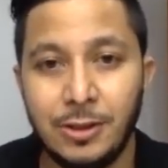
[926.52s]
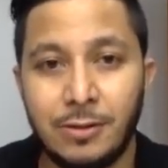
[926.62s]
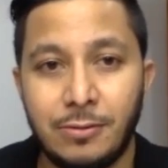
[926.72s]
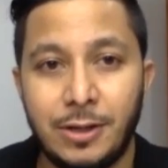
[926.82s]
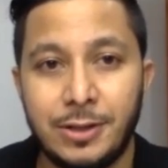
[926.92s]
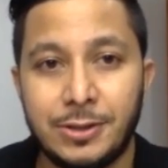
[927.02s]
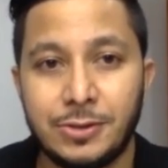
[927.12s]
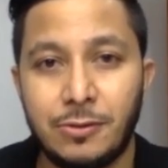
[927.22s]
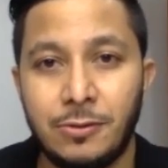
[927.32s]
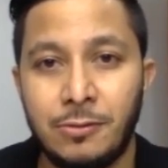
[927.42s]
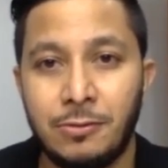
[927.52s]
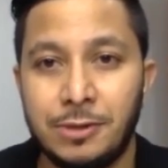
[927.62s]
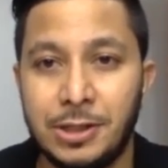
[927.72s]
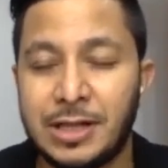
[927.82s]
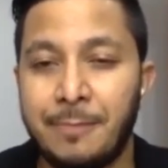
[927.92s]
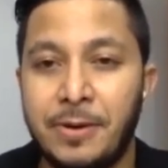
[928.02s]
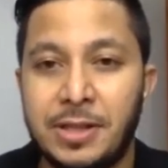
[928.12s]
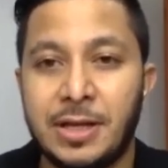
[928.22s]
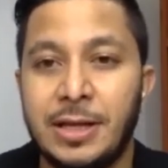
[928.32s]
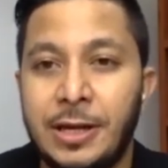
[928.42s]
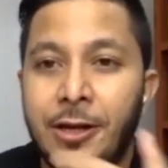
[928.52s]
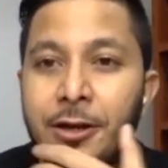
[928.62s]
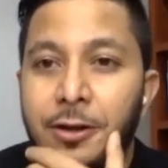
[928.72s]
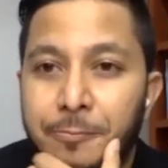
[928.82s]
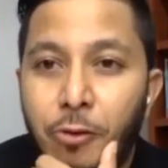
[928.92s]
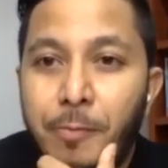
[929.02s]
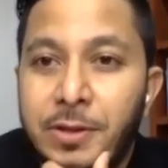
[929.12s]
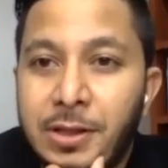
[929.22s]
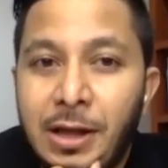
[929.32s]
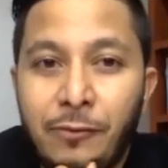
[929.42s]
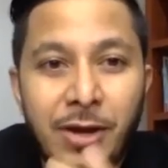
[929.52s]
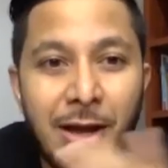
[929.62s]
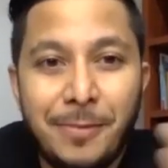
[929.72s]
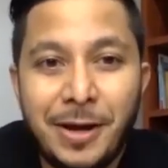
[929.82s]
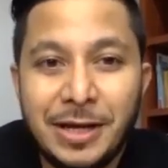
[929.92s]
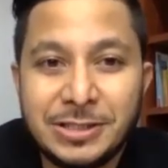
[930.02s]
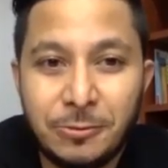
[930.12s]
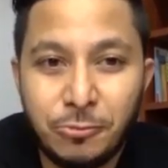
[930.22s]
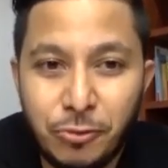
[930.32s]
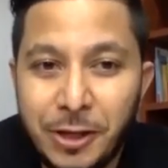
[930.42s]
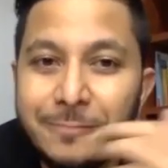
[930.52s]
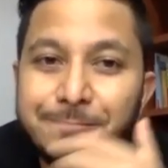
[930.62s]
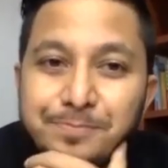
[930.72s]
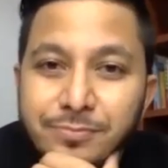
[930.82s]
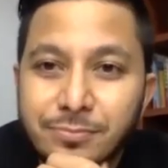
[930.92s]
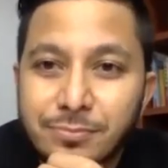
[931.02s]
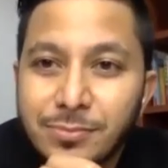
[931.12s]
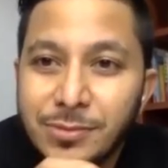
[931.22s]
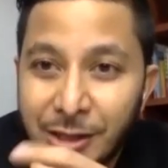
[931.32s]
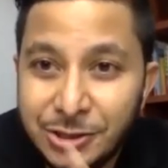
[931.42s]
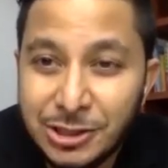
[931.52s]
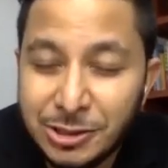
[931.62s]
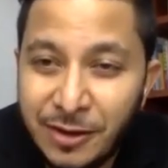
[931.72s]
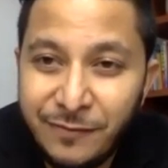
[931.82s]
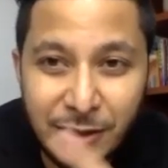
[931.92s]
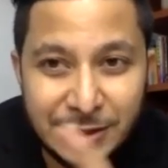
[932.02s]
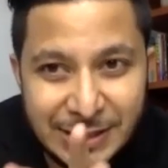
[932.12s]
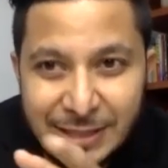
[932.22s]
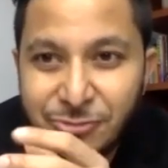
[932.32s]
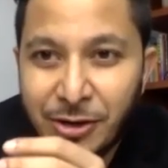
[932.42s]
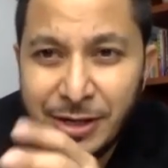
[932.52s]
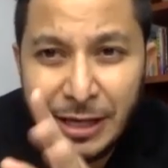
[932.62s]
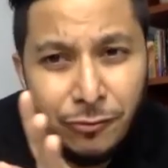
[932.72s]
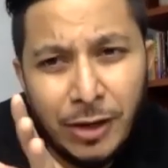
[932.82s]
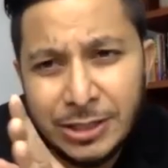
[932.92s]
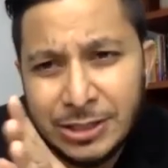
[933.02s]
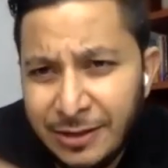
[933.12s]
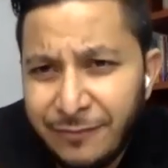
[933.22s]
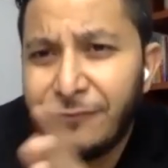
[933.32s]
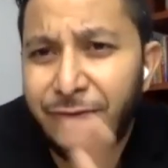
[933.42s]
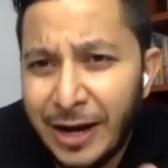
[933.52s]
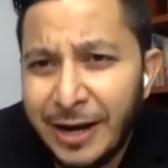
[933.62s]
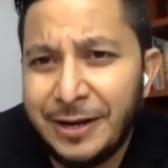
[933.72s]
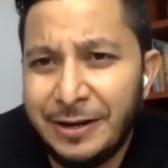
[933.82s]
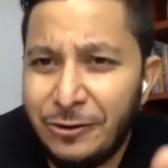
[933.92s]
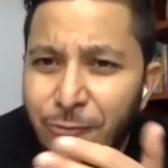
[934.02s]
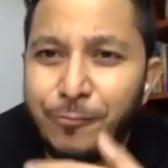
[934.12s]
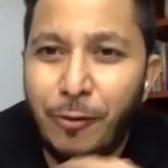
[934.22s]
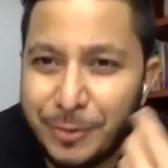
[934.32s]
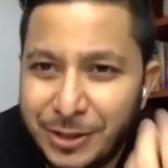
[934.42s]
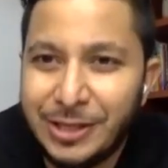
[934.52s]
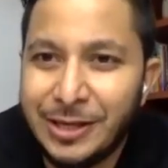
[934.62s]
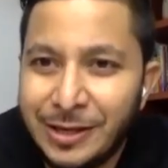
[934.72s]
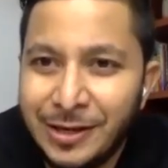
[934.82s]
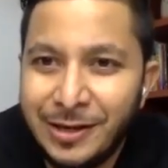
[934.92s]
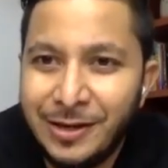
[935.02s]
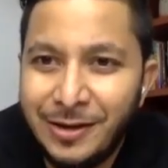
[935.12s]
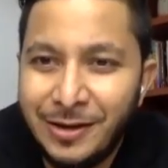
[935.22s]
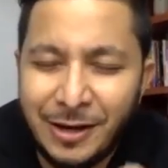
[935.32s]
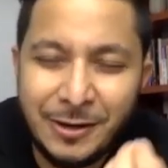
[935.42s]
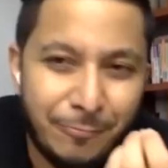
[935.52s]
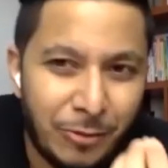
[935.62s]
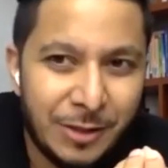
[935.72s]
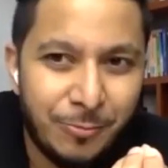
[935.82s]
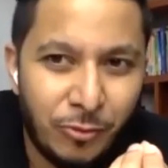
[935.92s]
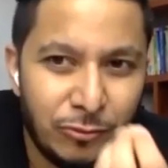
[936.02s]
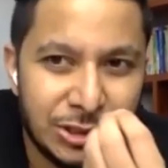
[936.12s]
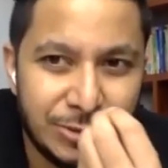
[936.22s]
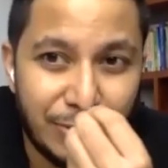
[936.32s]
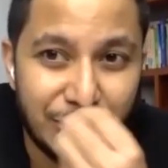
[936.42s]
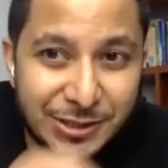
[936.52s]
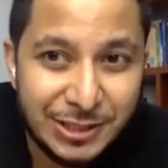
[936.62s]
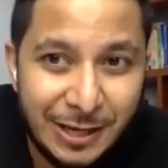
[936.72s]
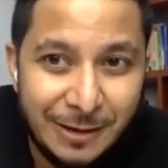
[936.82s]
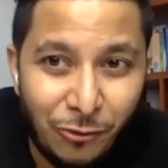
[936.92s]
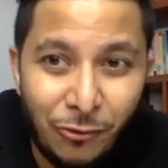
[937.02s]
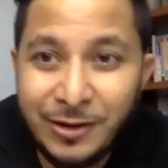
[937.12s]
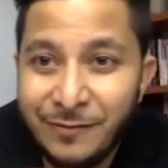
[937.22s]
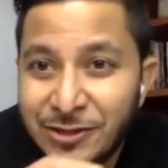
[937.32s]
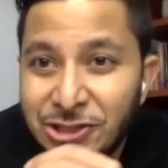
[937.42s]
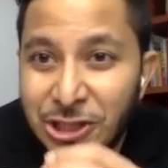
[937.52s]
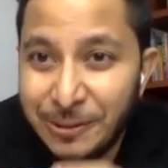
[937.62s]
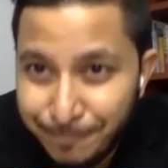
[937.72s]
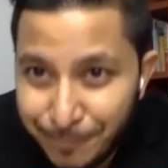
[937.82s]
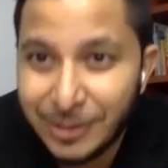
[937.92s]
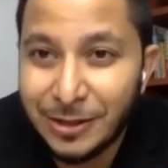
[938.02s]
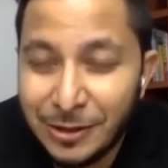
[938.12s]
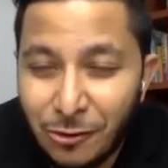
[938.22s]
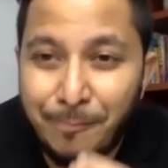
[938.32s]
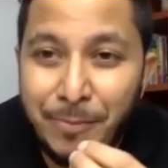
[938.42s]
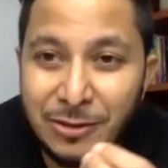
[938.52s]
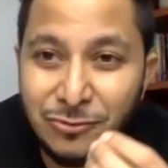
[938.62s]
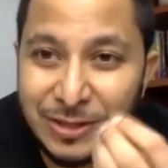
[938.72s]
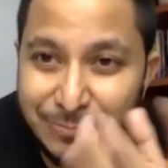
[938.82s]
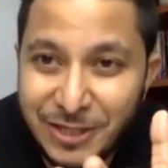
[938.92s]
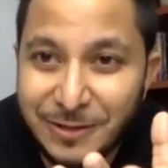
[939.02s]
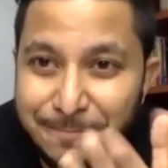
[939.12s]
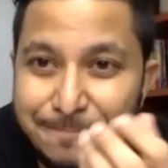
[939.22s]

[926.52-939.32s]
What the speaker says: Right, so these are basically properties that we are buying as of today. And just to give you a sense, right, can you actually find new property at a price point which is about the same or even cheaper compared to sub-sale,